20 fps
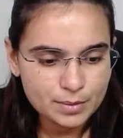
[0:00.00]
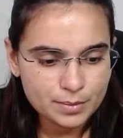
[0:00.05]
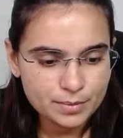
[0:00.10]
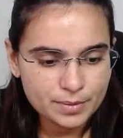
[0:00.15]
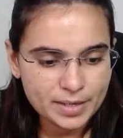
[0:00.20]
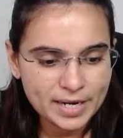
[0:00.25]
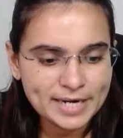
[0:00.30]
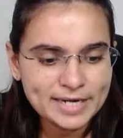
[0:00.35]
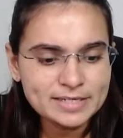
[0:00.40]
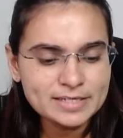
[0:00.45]

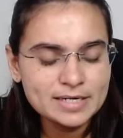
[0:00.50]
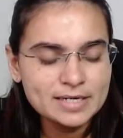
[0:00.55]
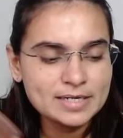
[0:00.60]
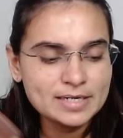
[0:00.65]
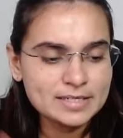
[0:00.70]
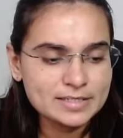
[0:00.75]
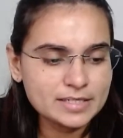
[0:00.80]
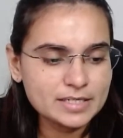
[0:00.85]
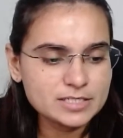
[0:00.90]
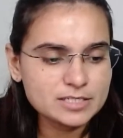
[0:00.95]
Right?
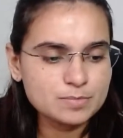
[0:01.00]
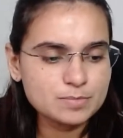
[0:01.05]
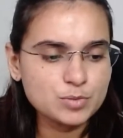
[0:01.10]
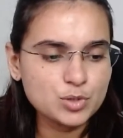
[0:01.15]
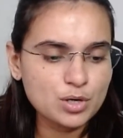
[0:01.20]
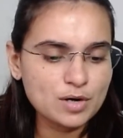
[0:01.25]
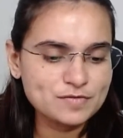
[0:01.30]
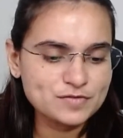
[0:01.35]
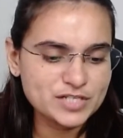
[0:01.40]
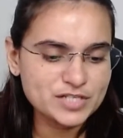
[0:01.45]
There's a
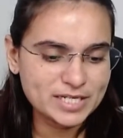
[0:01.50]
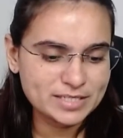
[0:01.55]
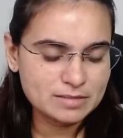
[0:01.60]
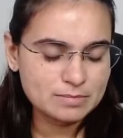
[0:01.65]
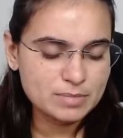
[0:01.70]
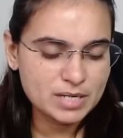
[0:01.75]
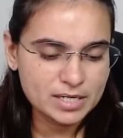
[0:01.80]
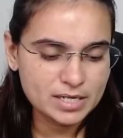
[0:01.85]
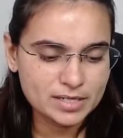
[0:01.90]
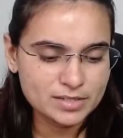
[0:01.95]
book of
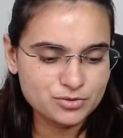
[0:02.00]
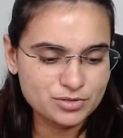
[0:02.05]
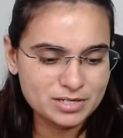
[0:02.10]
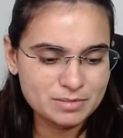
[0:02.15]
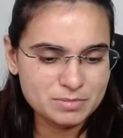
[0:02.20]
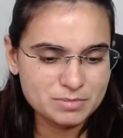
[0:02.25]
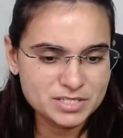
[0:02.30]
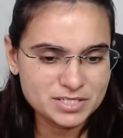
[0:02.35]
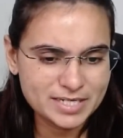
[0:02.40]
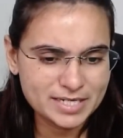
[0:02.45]
Chetan Bhagat, Three
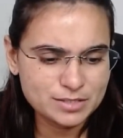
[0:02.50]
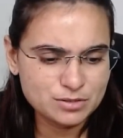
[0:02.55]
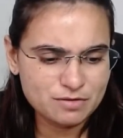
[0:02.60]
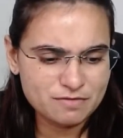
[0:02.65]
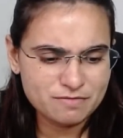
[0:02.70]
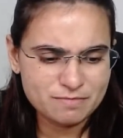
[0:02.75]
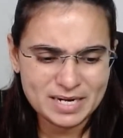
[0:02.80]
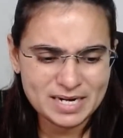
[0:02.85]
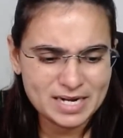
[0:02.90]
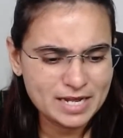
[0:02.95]
Mistakes
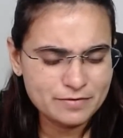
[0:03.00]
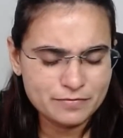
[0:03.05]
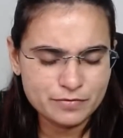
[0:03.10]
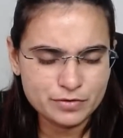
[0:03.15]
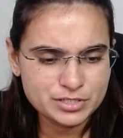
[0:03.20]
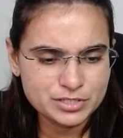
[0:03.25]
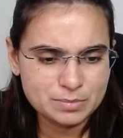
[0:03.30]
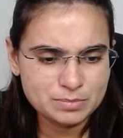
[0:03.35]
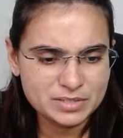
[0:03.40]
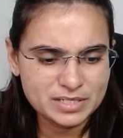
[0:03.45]
of My Life or
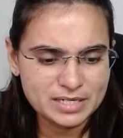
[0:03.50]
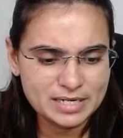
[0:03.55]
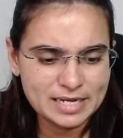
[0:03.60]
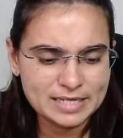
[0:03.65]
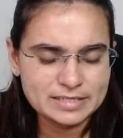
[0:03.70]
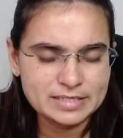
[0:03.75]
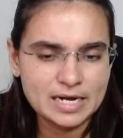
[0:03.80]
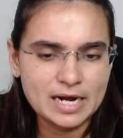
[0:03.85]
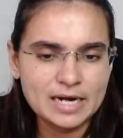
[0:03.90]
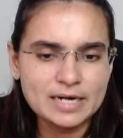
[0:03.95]
something
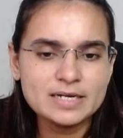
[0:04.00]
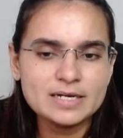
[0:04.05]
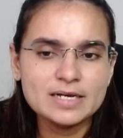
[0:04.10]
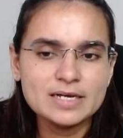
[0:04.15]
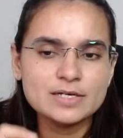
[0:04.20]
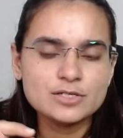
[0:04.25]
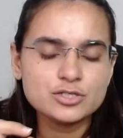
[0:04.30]
like that.